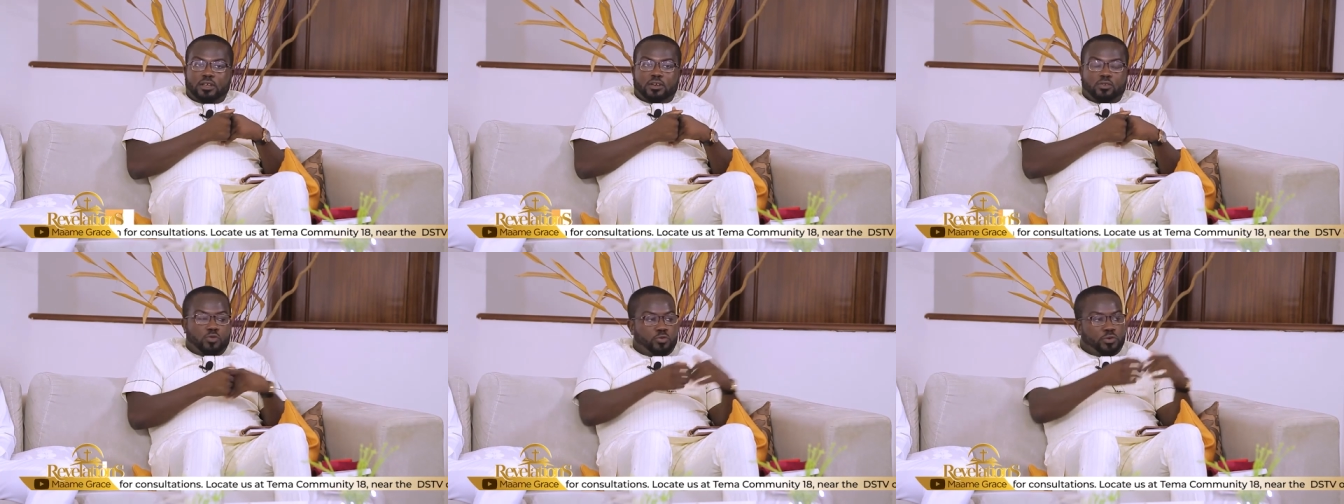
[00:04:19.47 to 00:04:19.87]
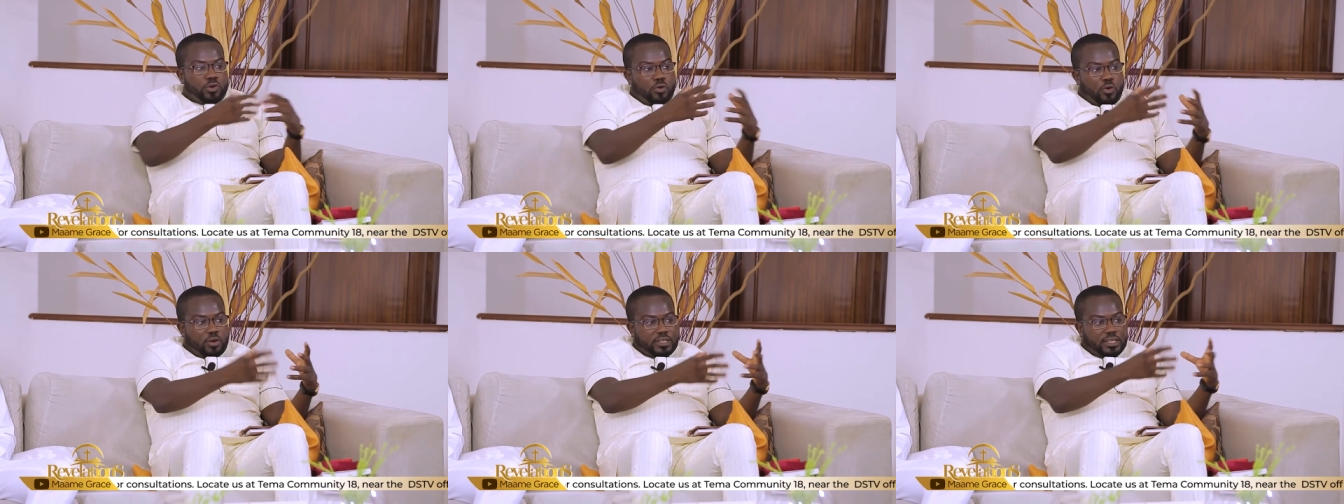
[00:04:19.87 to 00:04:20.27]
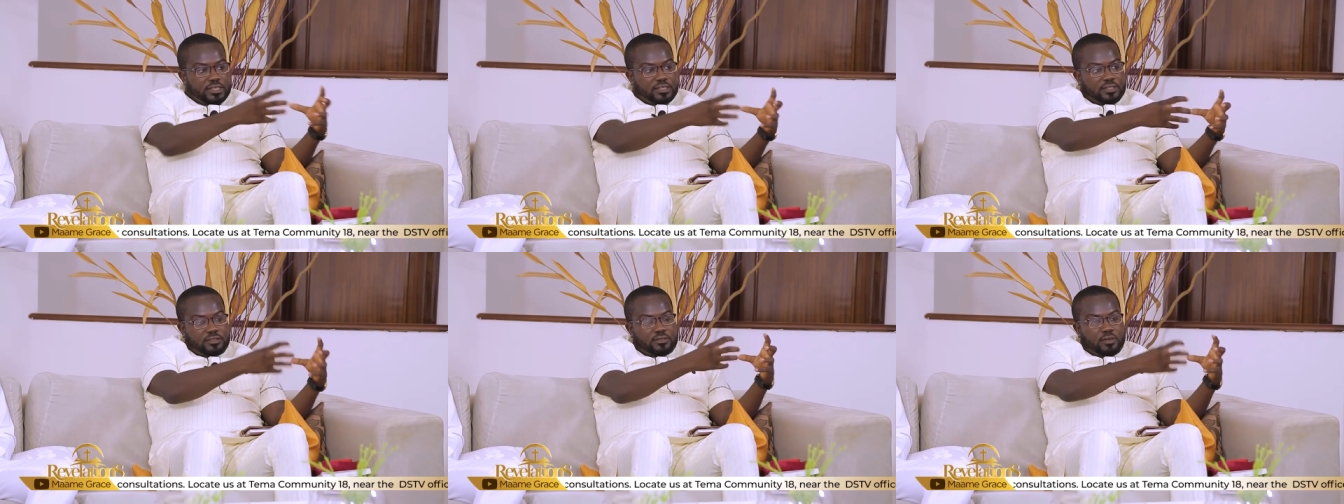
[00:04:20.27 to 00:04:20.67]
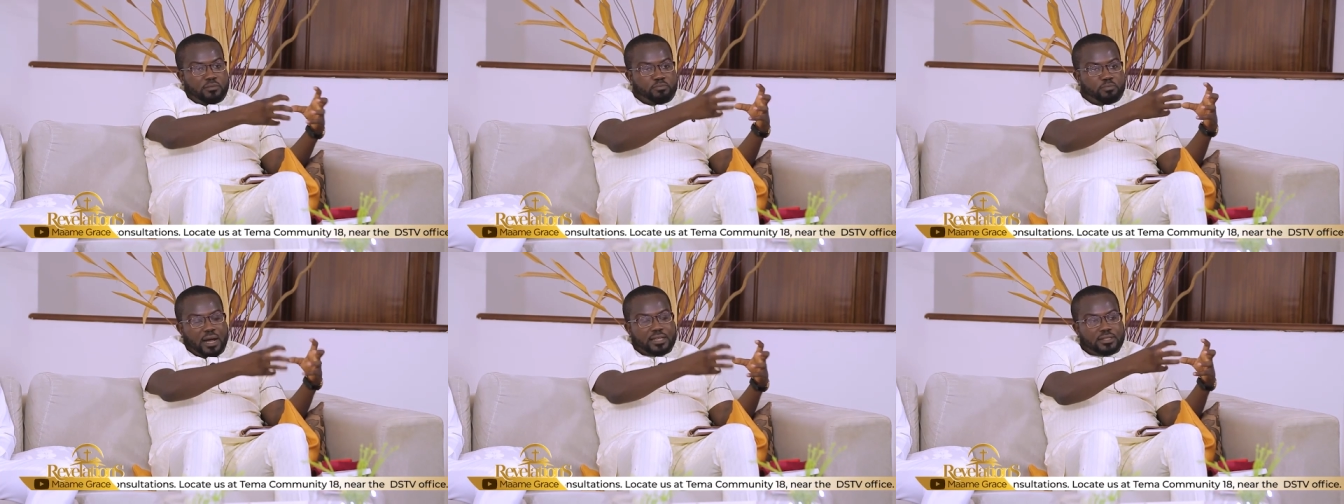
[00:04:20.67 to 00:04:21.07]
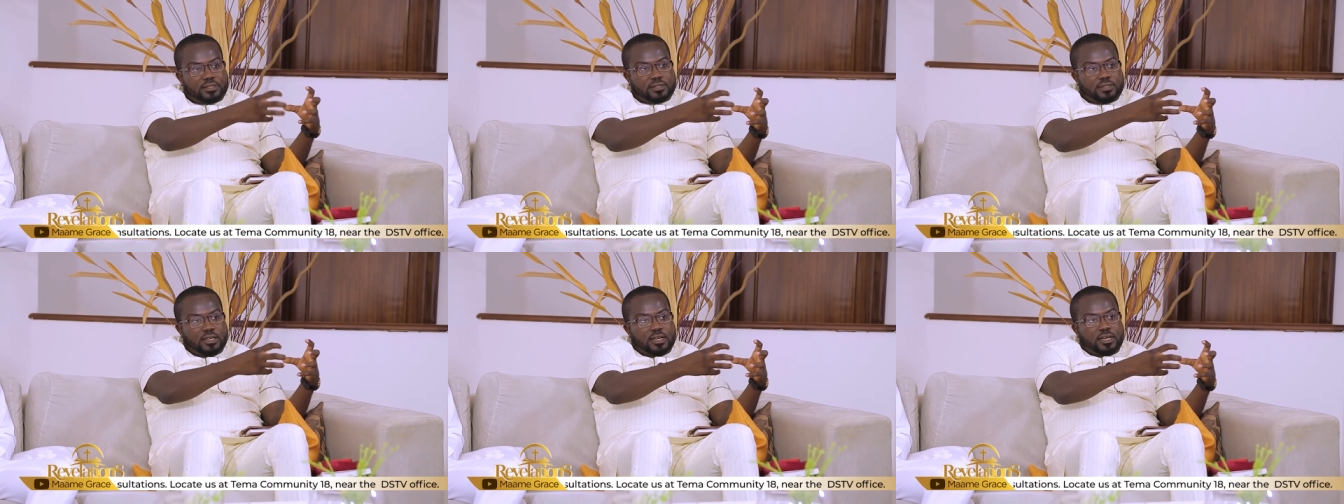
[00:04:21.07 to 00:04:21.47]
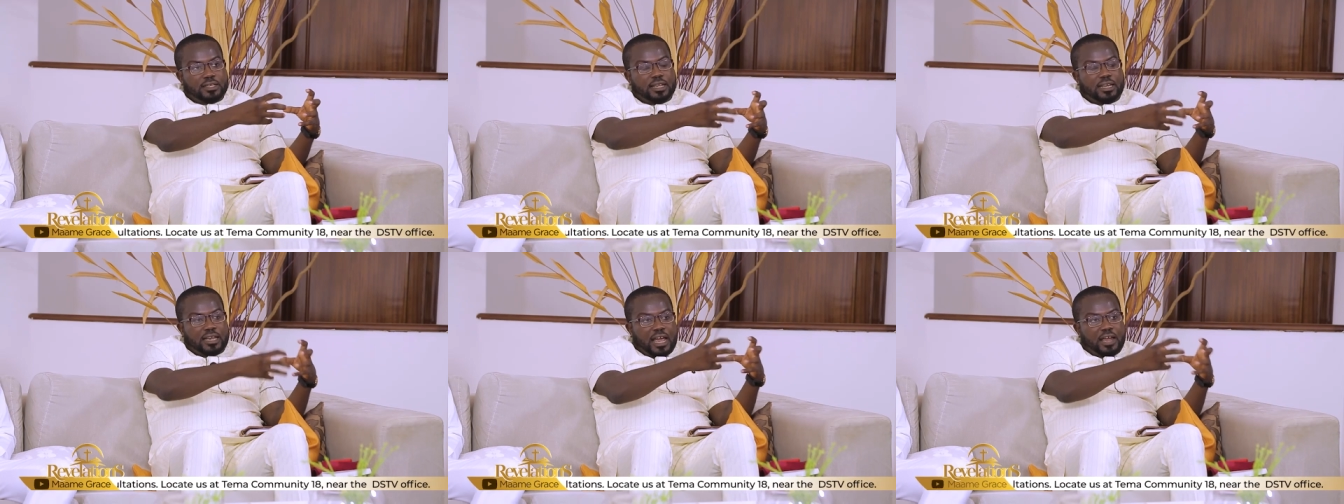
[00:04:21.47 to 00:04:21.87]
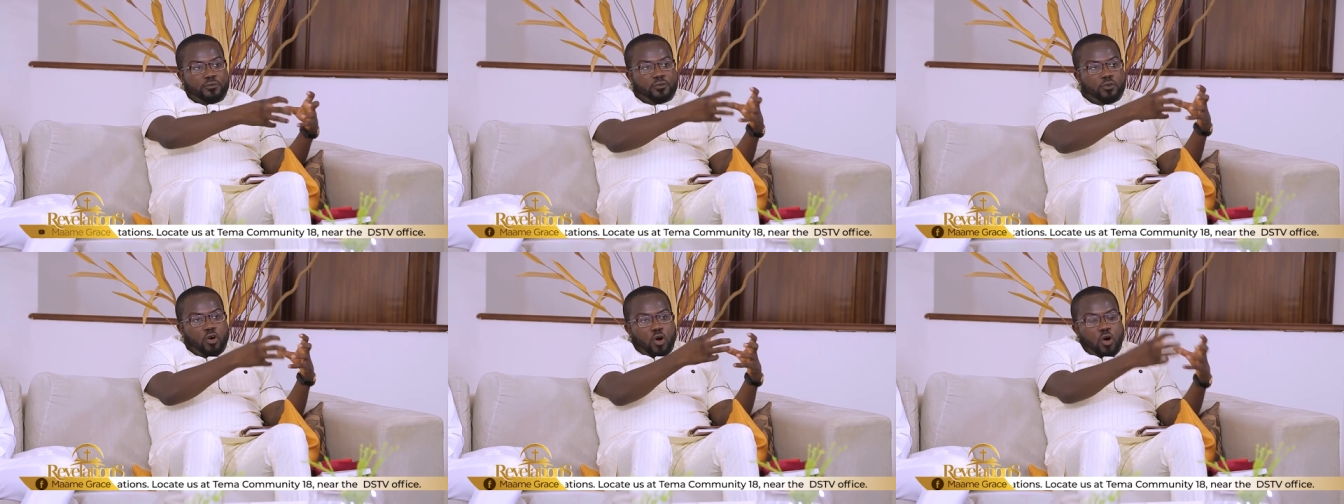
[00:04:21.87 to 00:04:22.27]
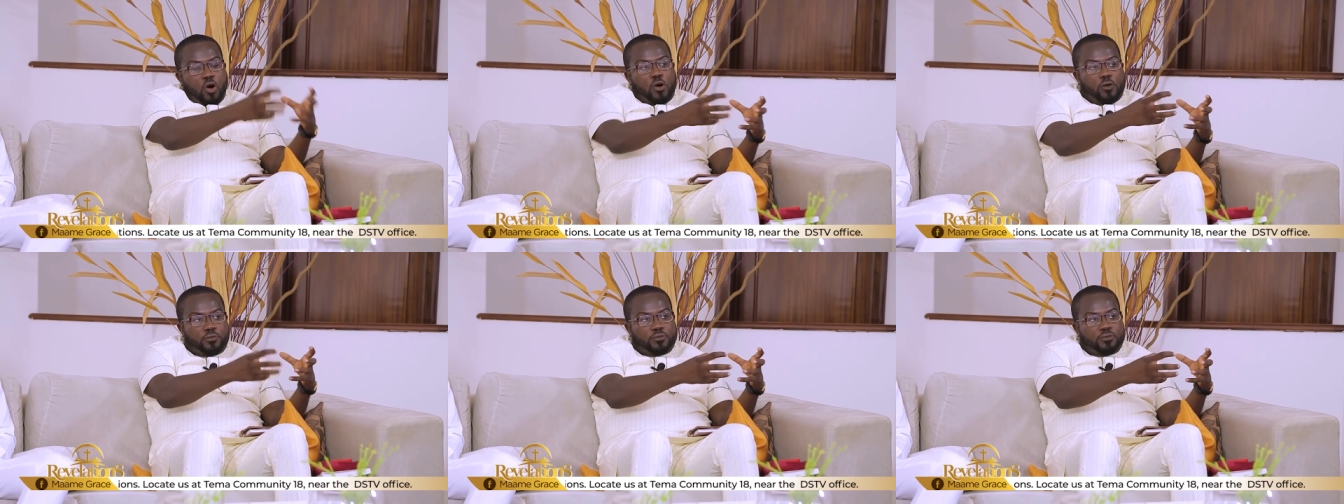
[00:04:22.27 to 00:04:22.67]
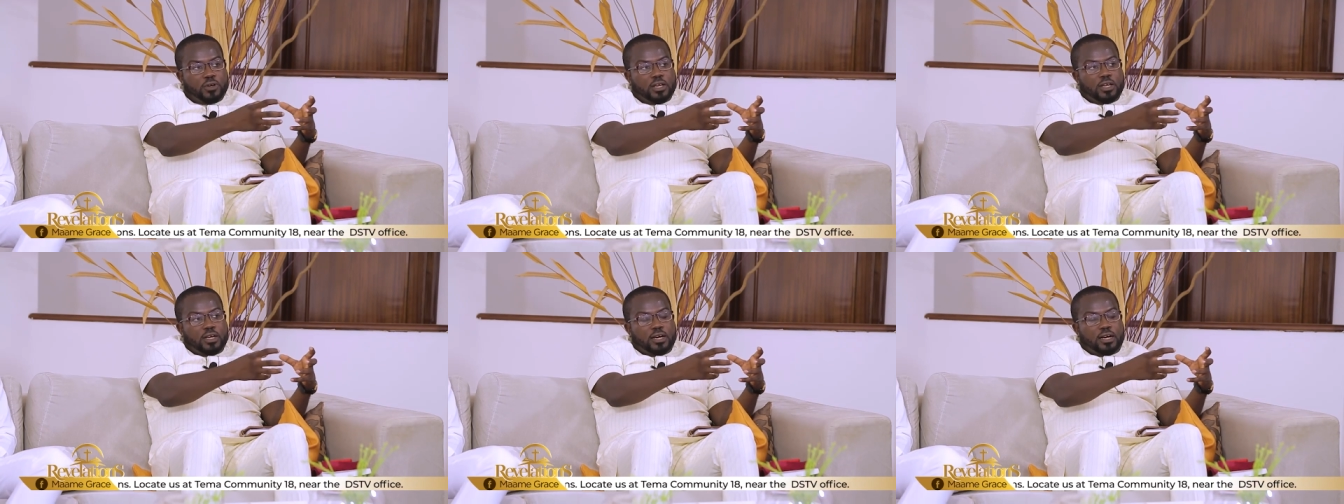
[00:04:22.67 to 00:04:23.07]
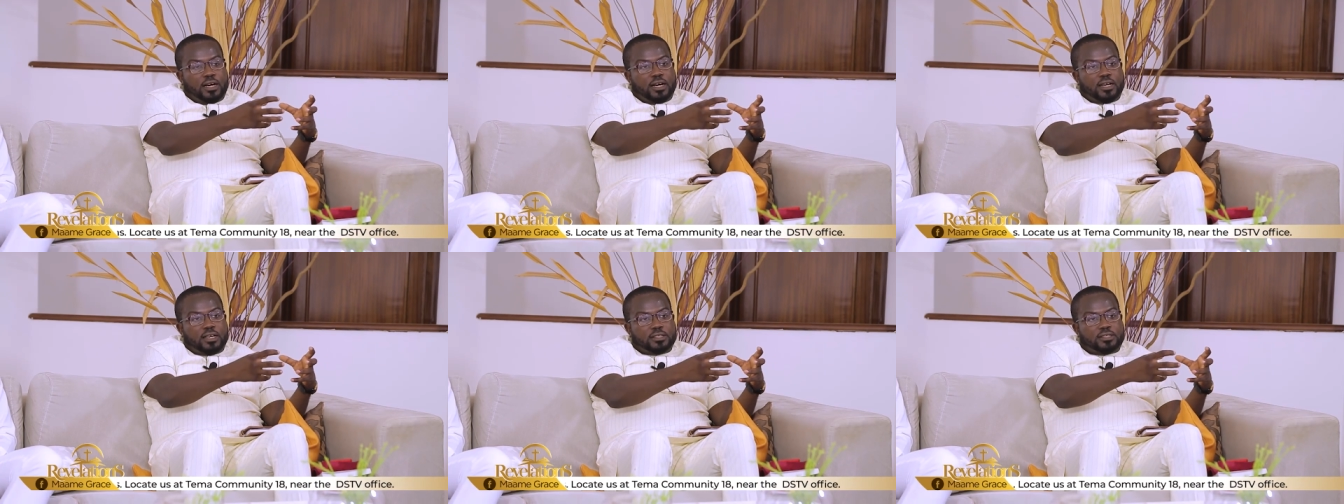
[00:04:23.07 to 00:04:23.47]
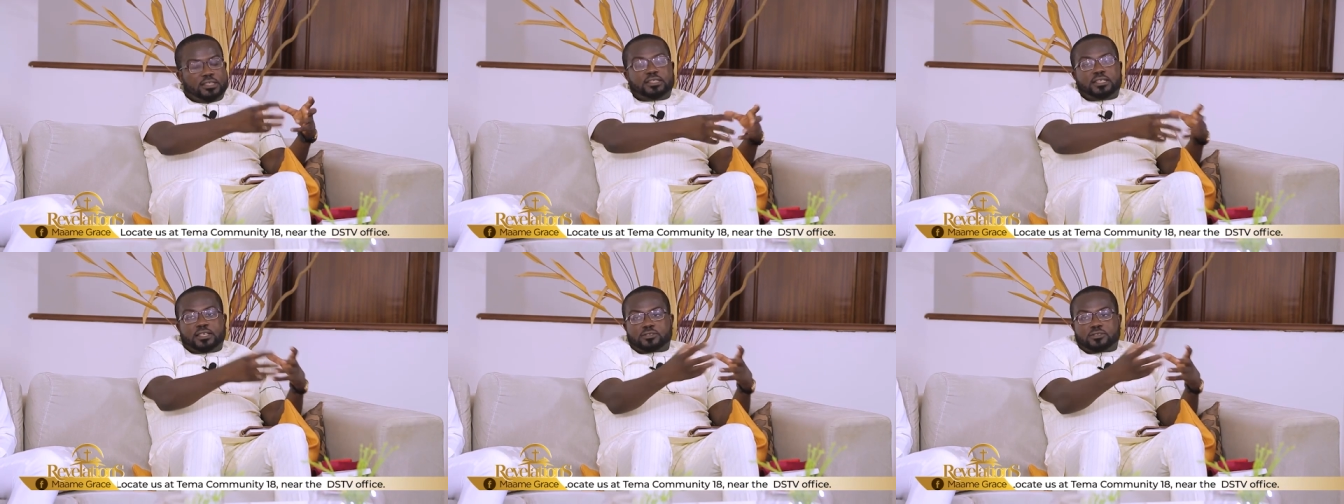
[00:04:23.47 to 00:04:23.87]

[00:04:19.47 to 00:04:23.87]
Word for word: who recorded some parts the life of uh, Jesus